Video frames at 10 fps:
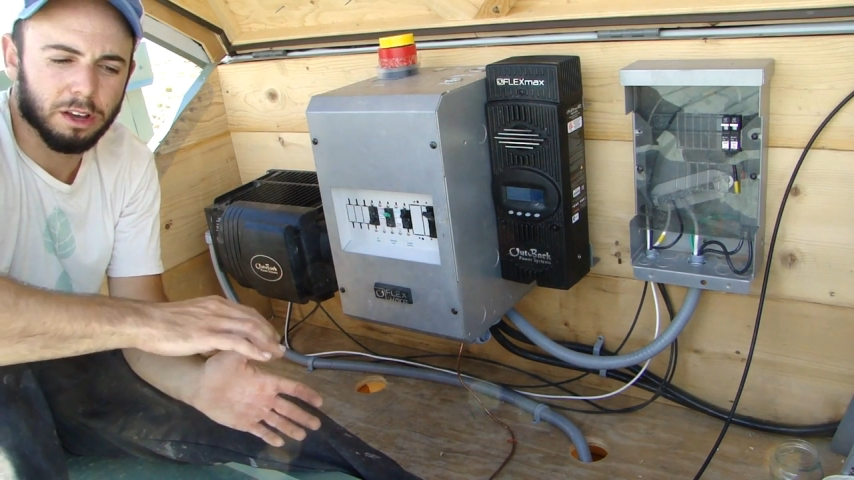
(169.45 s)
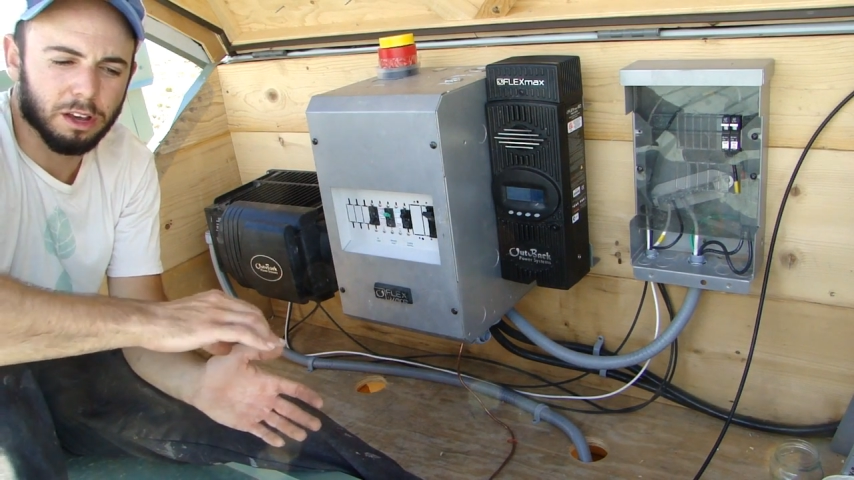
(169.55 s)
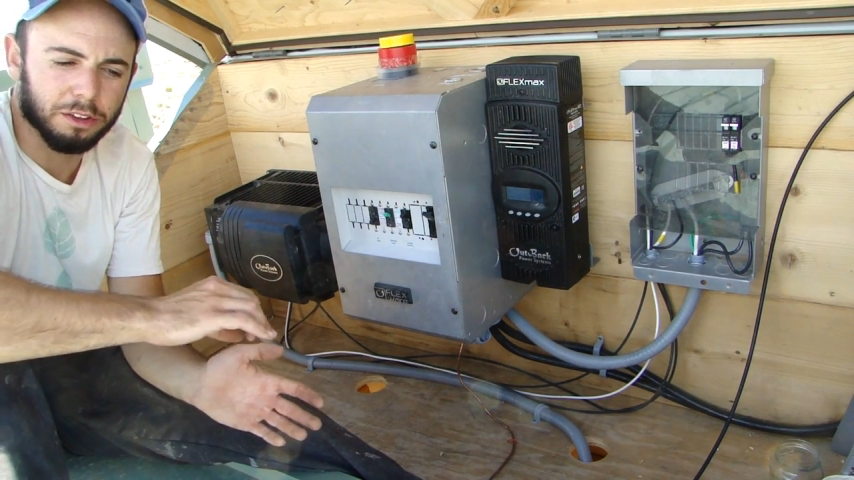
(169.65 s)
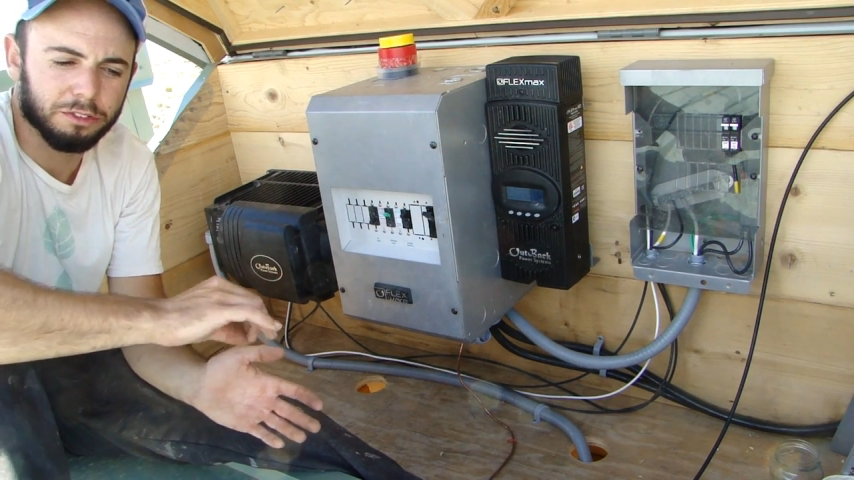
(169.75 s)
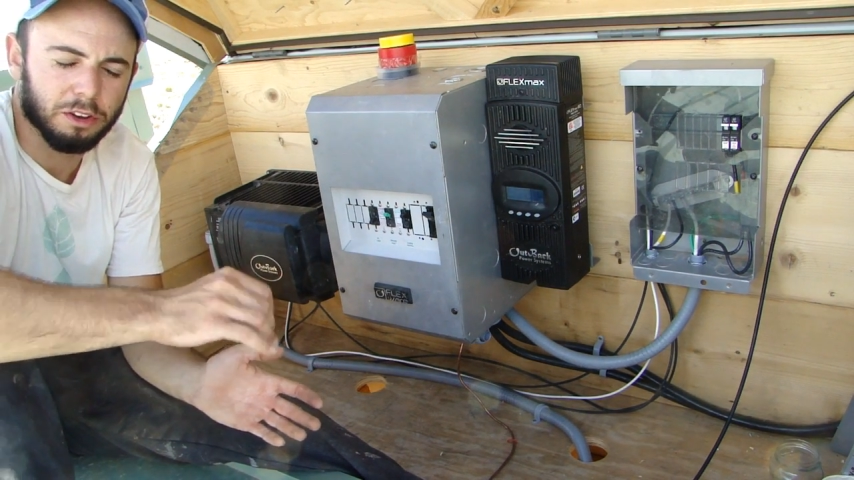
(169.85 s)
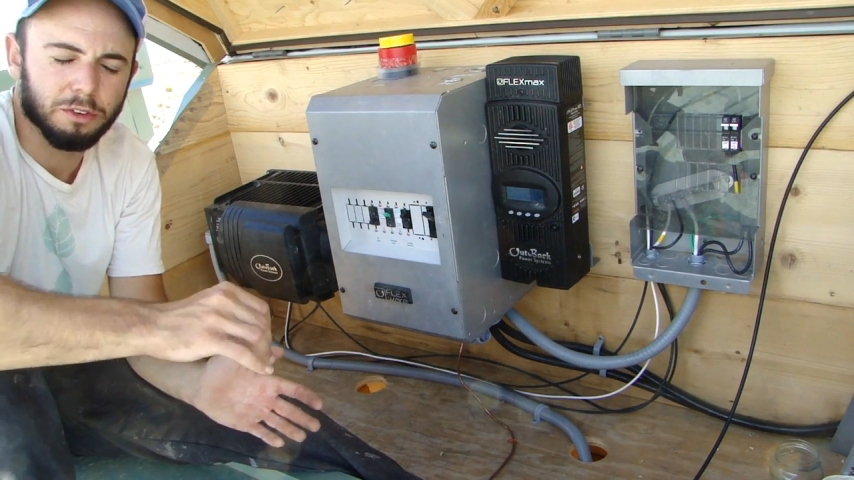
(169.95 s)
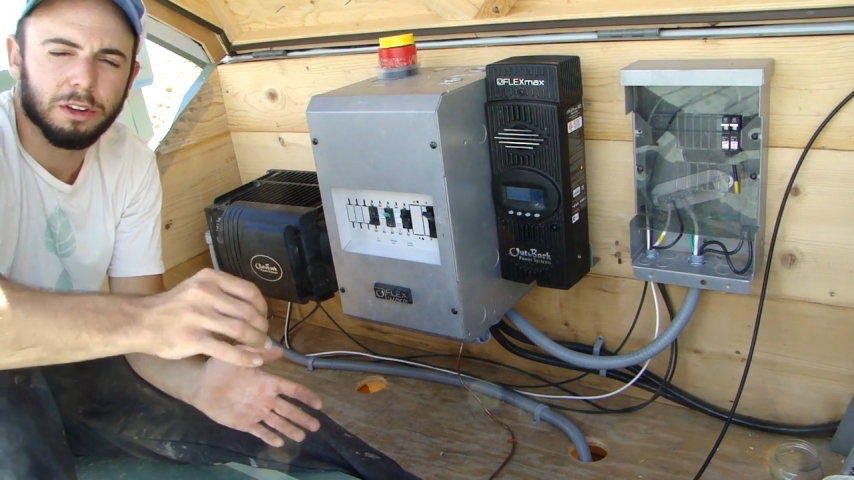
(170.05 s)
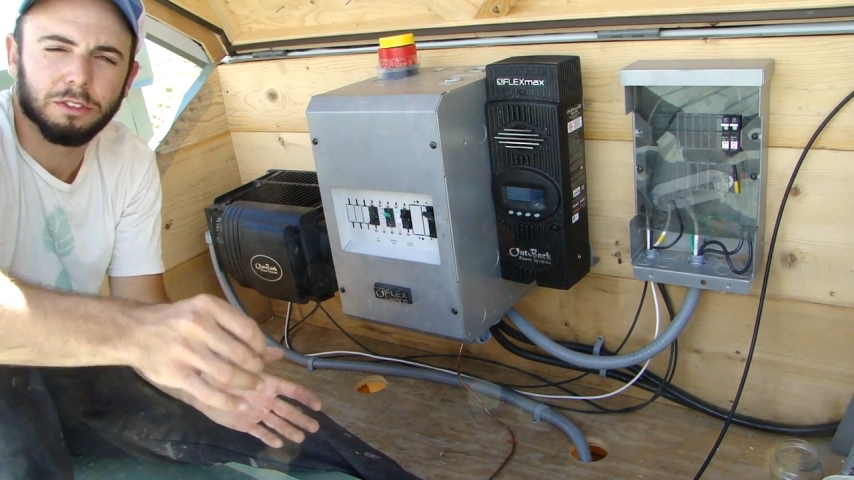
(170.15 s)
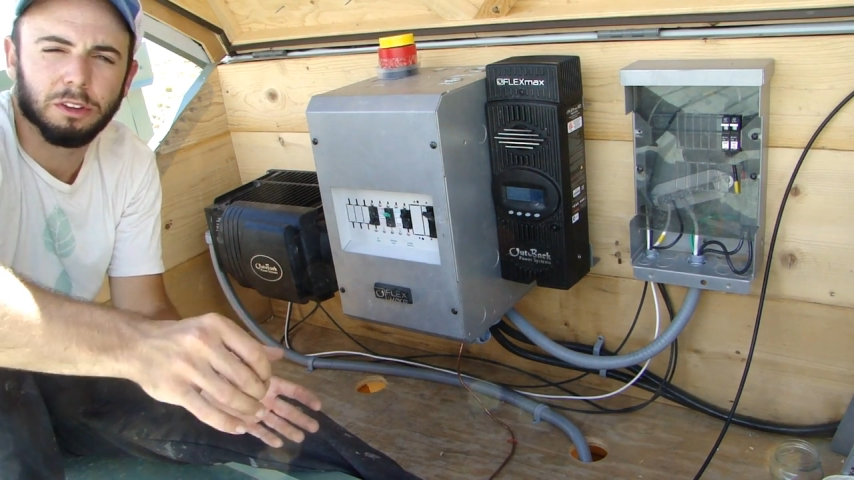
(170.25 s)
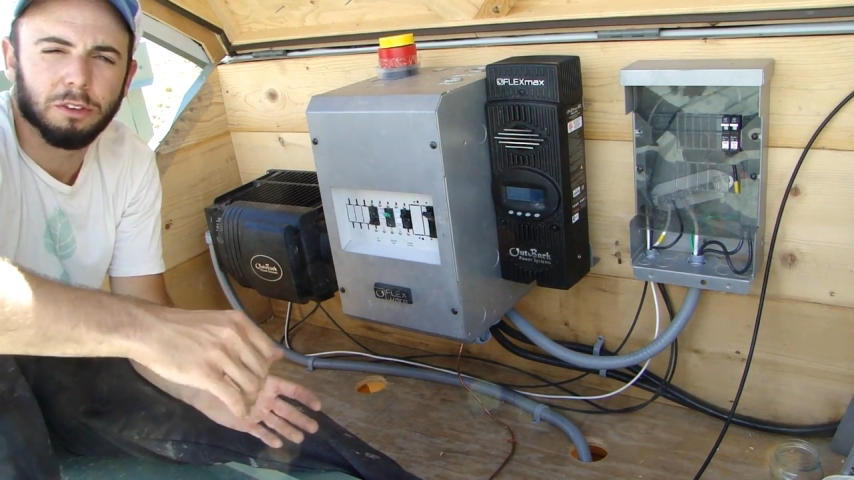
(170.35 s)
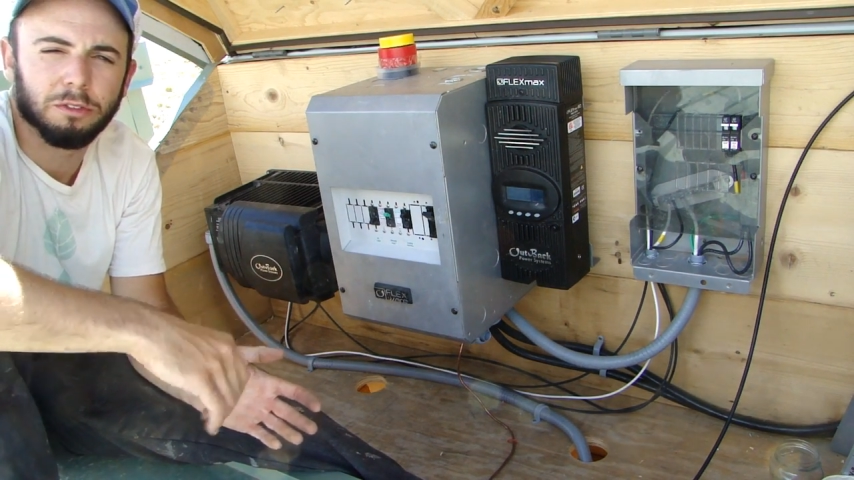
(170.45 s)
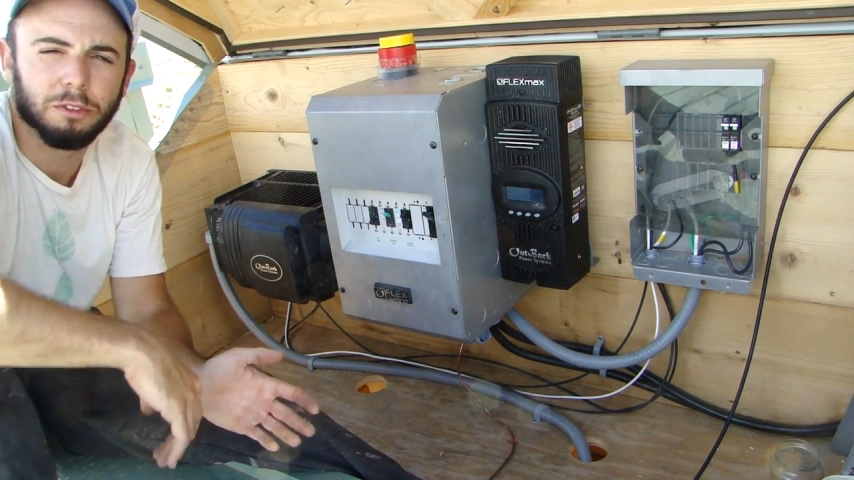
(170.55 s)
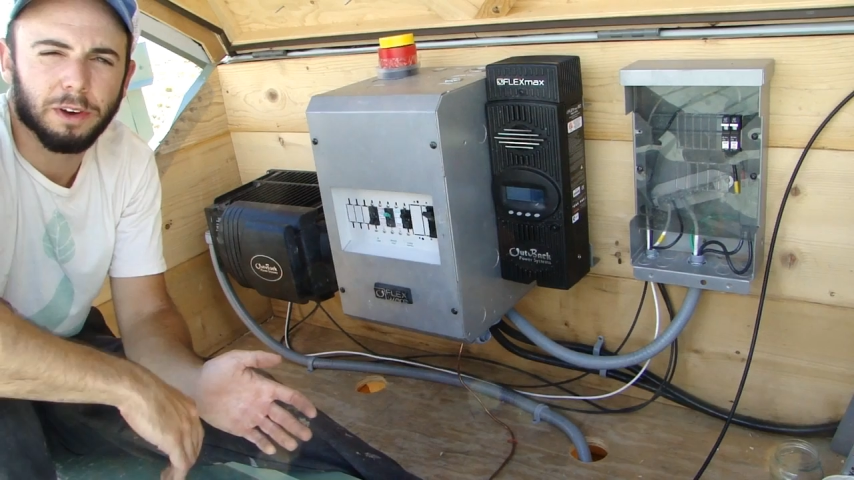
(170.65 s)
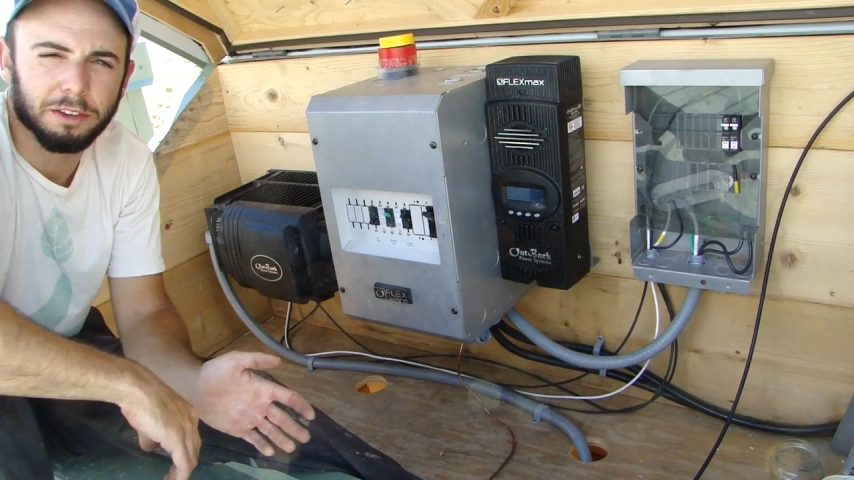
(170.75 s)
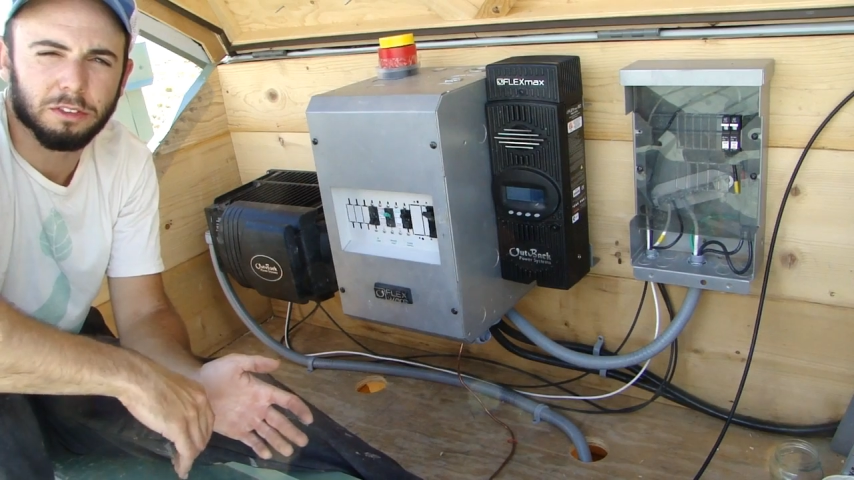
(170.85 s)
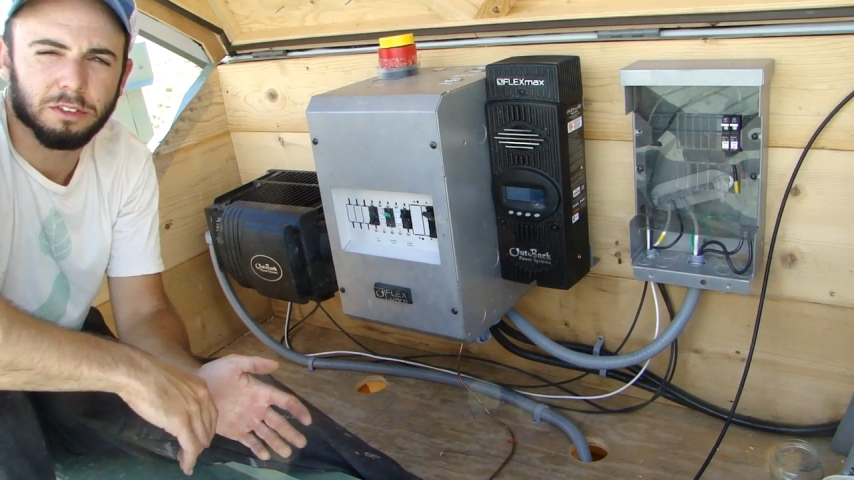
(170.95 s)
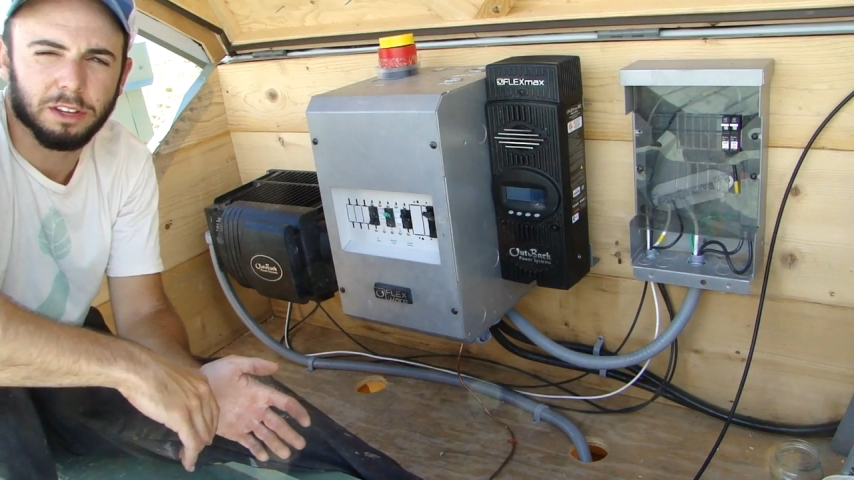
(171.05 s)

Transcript: a series of devices